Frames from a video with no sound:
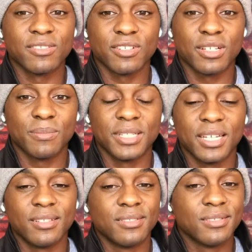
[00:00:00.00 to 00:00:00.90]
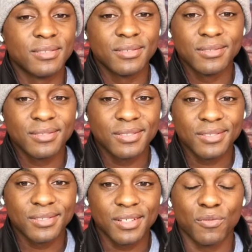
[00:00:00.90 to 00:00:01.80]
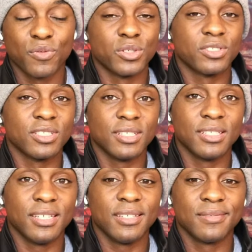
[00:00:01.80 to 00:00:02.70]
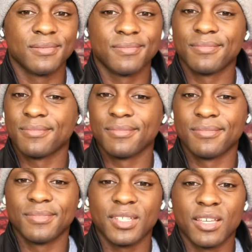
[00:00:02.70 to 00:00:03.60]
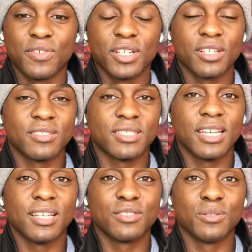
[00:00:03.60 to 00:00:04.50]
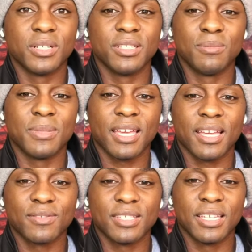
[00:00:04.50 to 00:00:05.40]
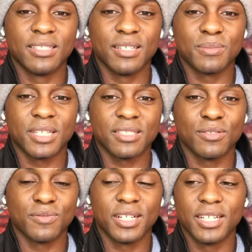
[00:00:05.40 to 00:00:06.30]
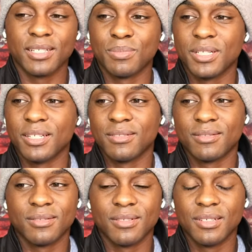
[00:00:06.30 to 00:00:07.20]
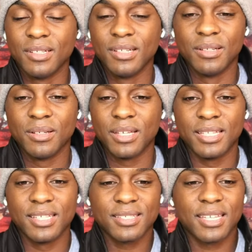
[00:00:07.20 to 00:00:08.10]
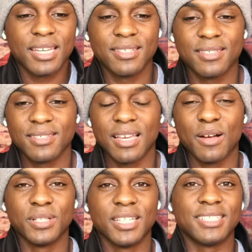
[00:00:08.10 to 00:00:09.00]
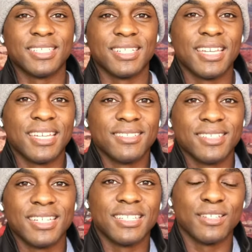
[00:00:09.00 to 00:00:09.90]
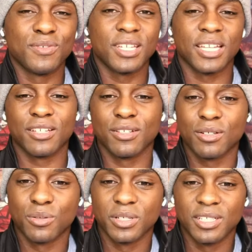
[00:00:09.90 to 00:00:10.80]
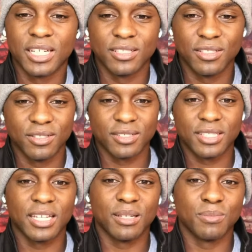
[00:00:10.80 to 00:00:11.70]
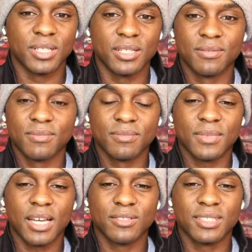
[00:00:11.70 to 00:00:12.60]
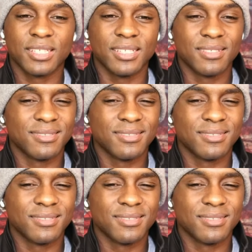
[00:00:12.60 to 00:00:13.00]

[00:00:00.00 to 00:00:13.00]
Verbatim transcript: are coming out, unfortunately, if it goes down to it, you may have to end up testifying. But in this case, I would let Diddy handle it. And if you got to go to court, you got to do your thing. But I don't think,